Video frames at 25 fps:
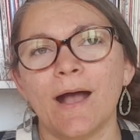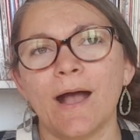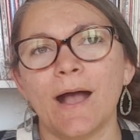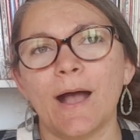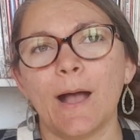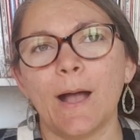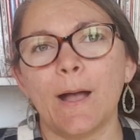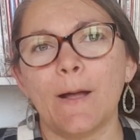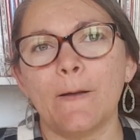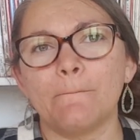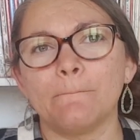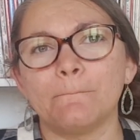
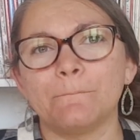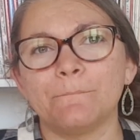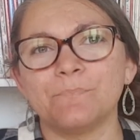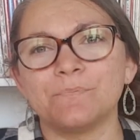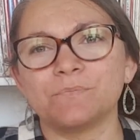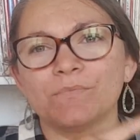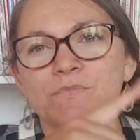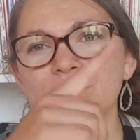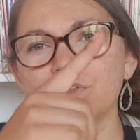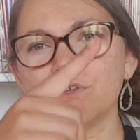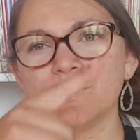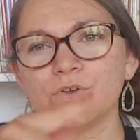um,
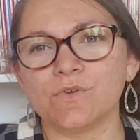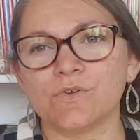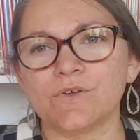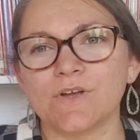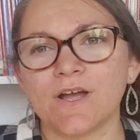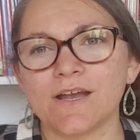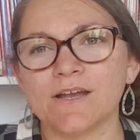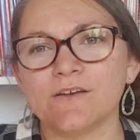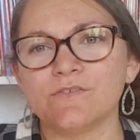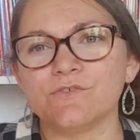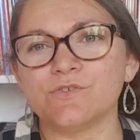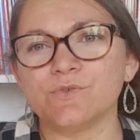you know,
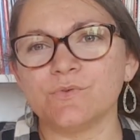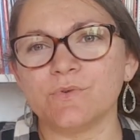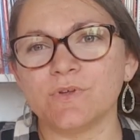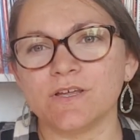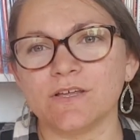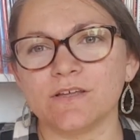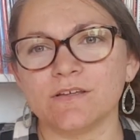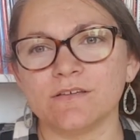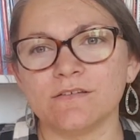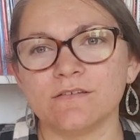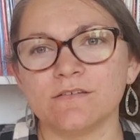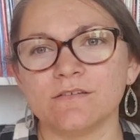kind of
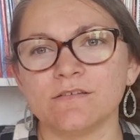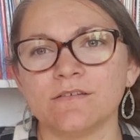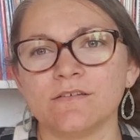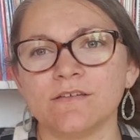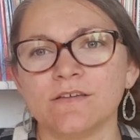doing